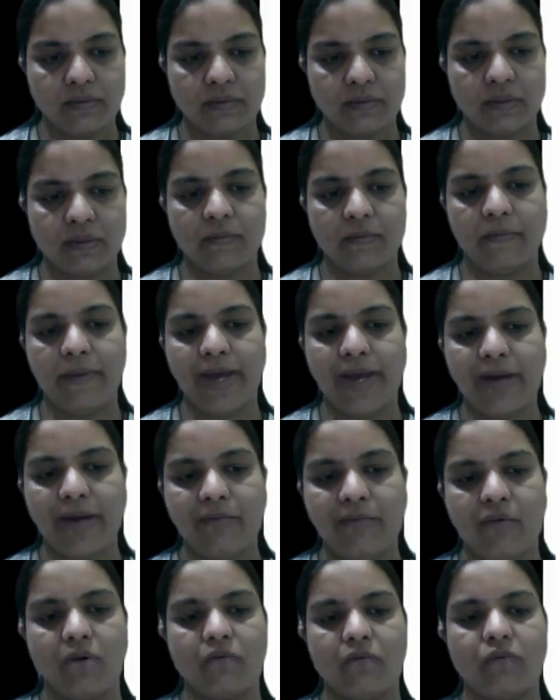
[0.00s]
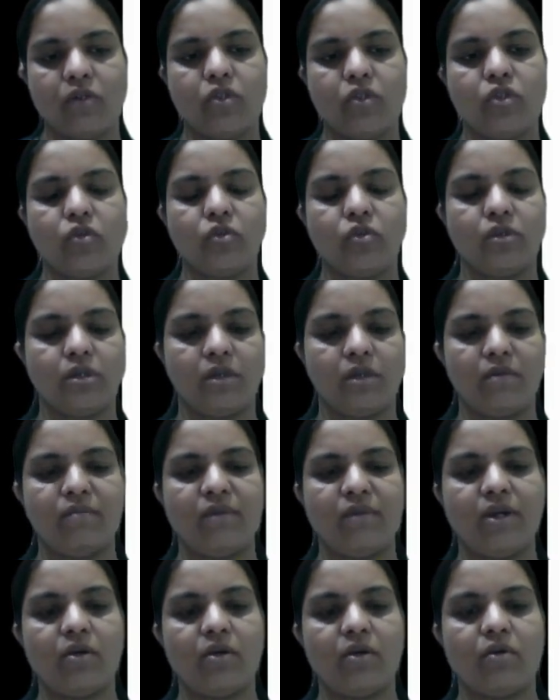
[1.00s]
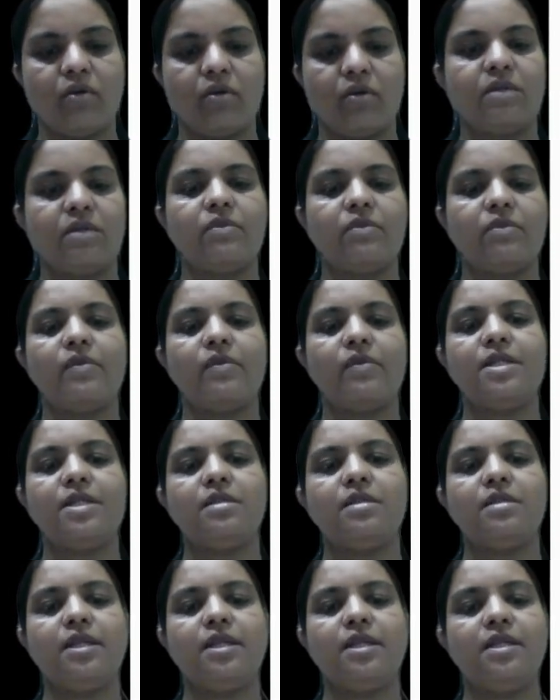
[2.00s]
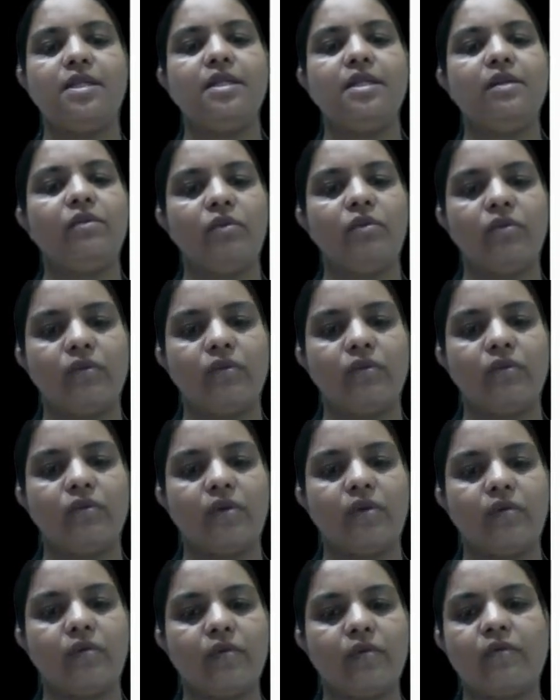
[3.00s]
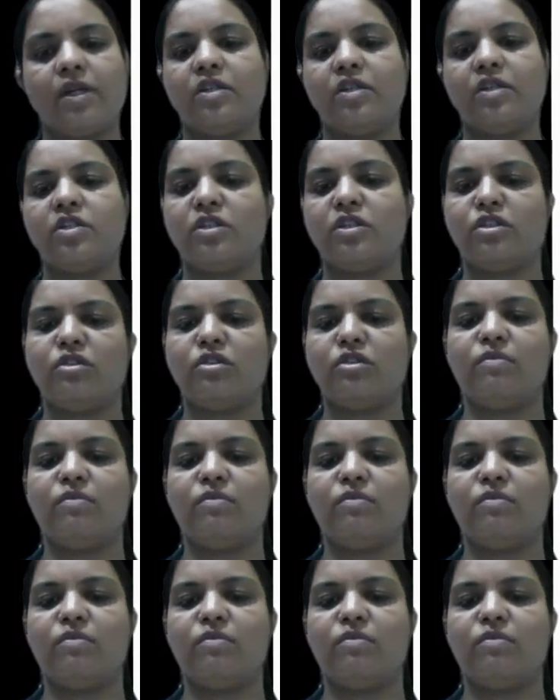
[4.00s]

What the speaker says: a pair plot was chosen because it provides a detailed overview of relationship